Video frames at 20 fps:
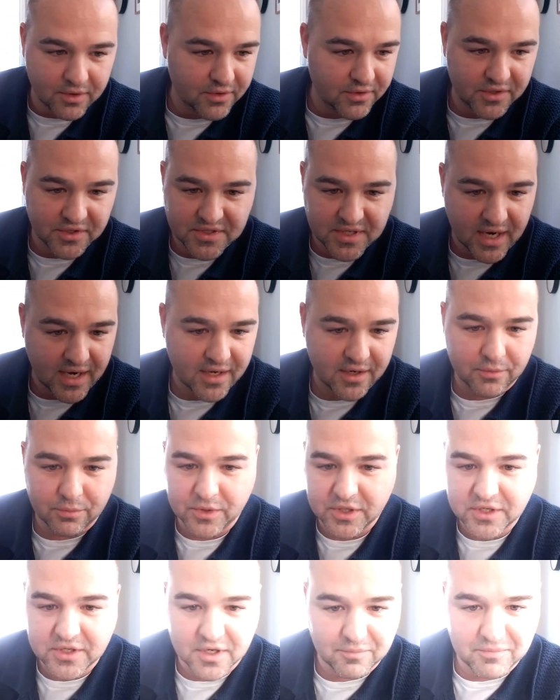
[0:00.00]
decided
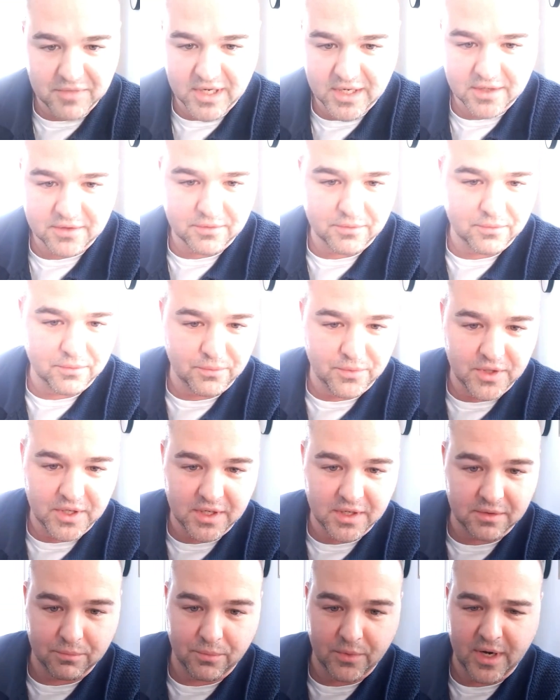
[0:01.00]
we'd commit.
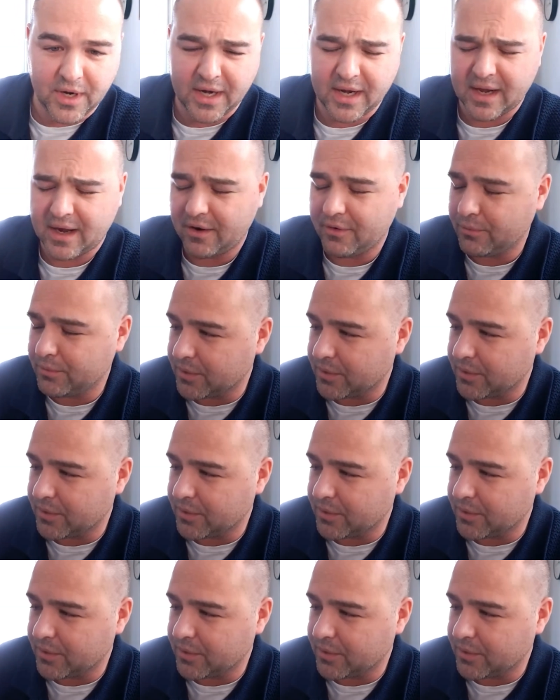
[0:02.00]
We went out,